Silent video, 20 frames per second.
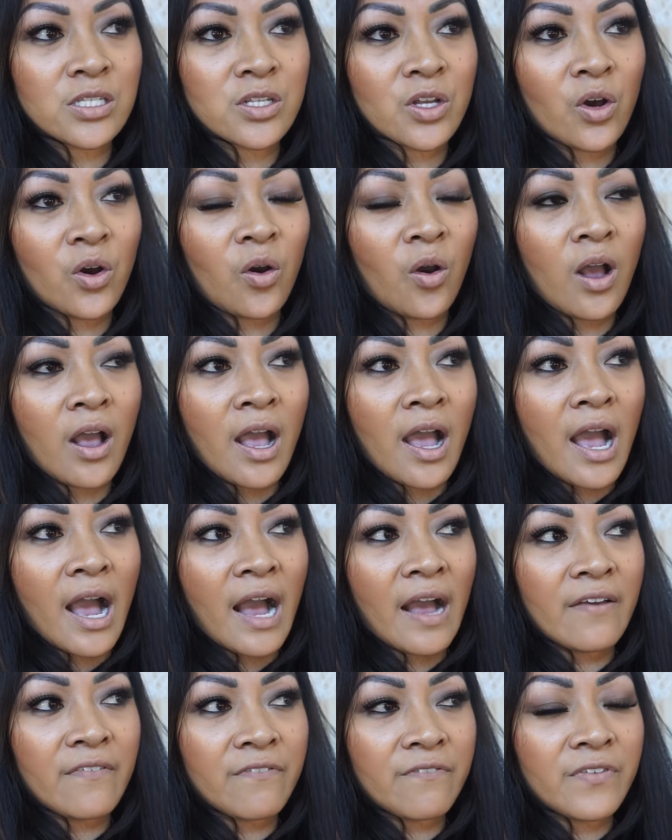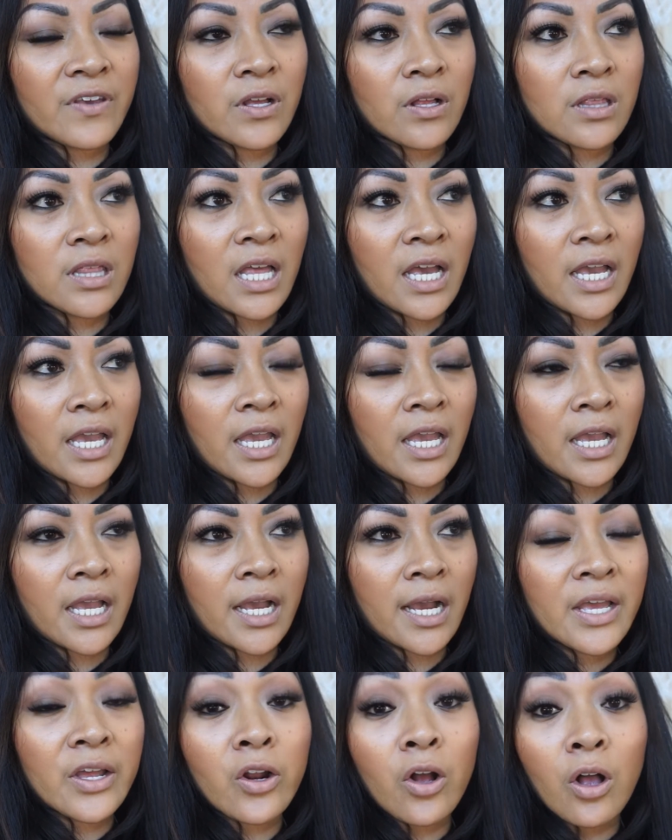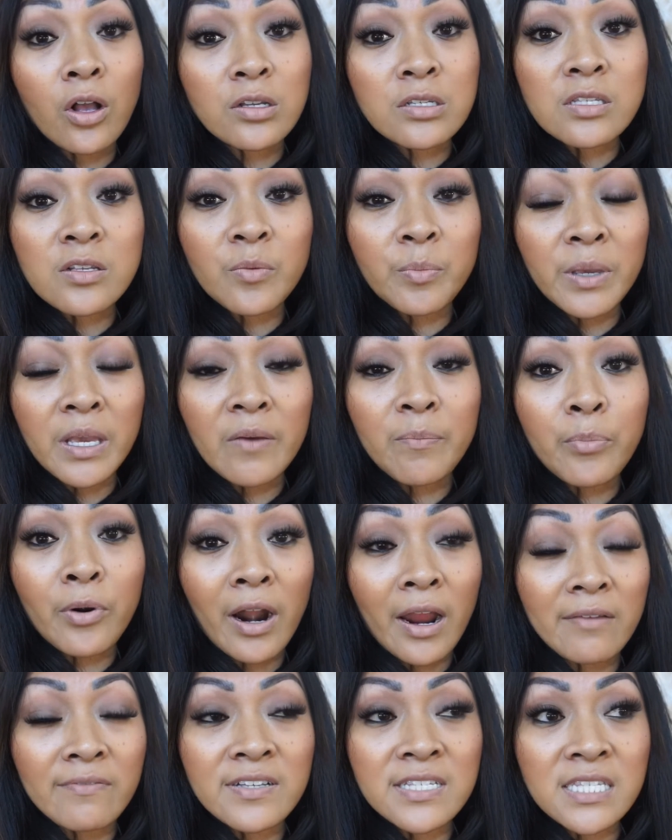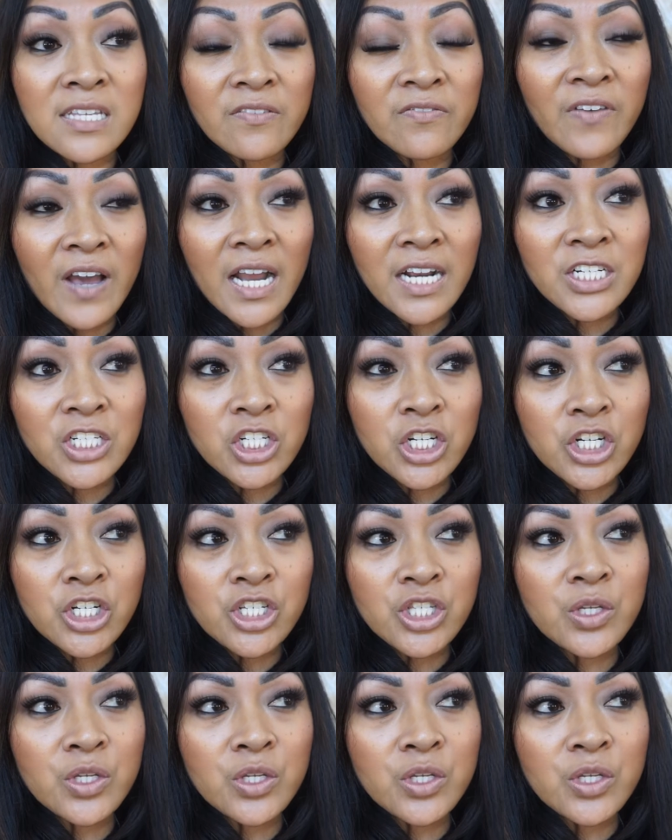So I feel like it'll also be a privacy factor.